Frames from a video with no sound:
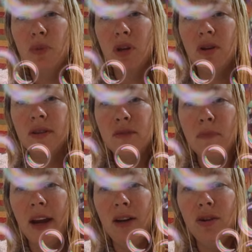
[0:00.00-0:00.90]
because you
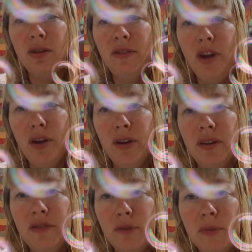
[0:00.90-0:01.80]
may not have
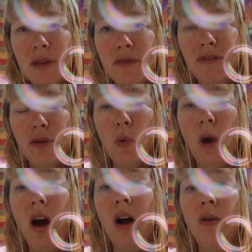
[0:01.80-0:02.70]
heard from him for a
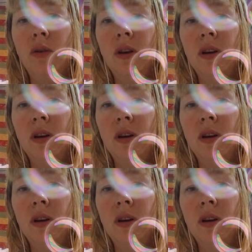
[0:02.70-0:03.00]
while.